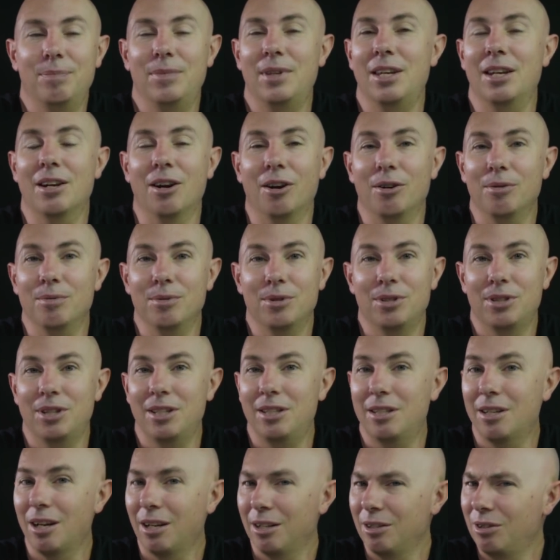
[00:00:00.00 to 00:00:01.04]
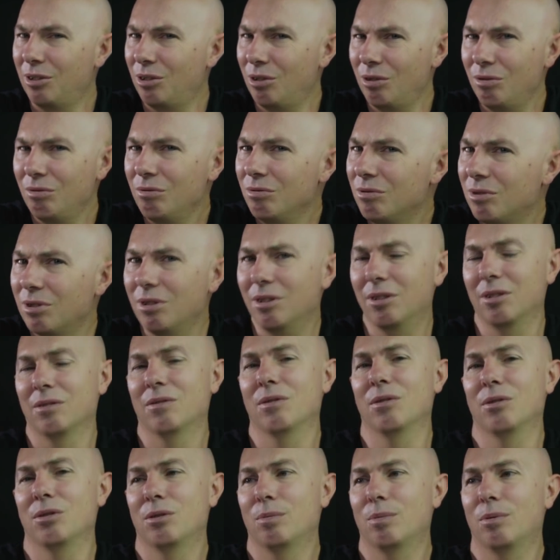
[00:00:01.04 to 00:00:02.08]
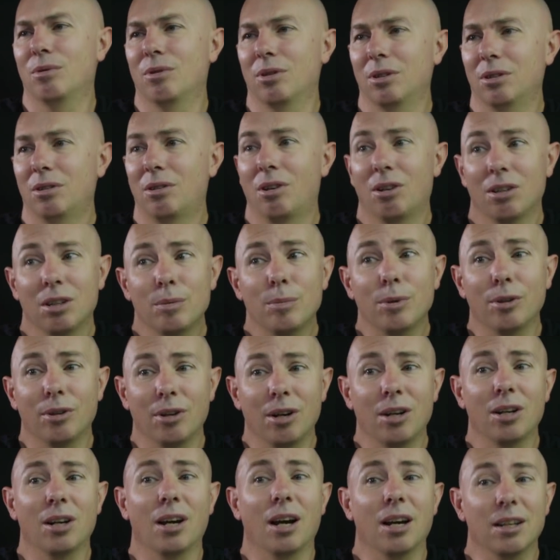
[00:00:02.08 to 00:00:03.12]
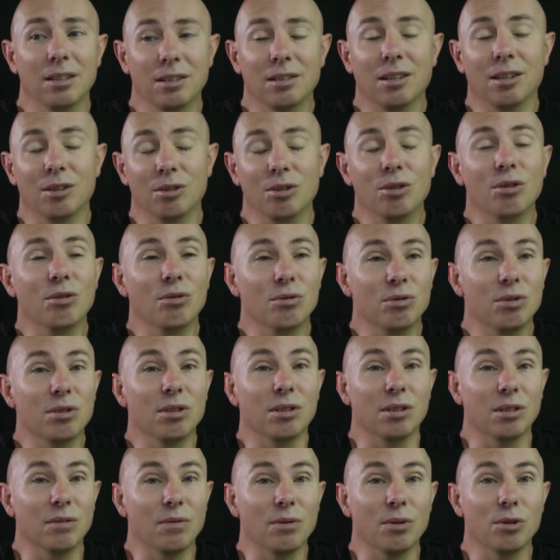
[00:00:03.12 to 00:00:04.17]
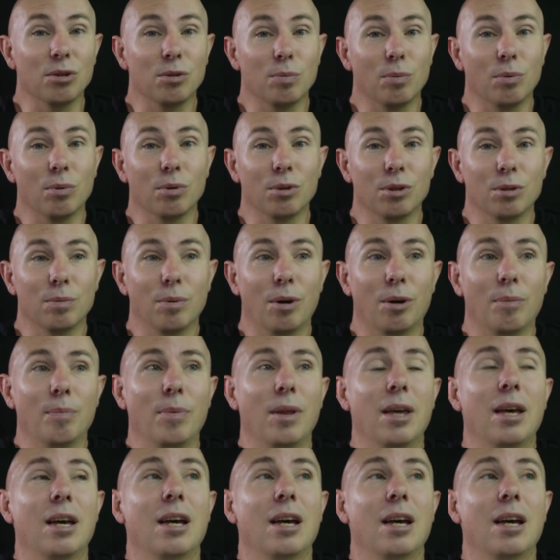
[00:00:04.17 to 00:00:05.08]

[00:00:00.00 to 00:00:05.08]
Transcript: you know, she's done huge things for the sport. Conor McGregor has done huge things for the sport as well.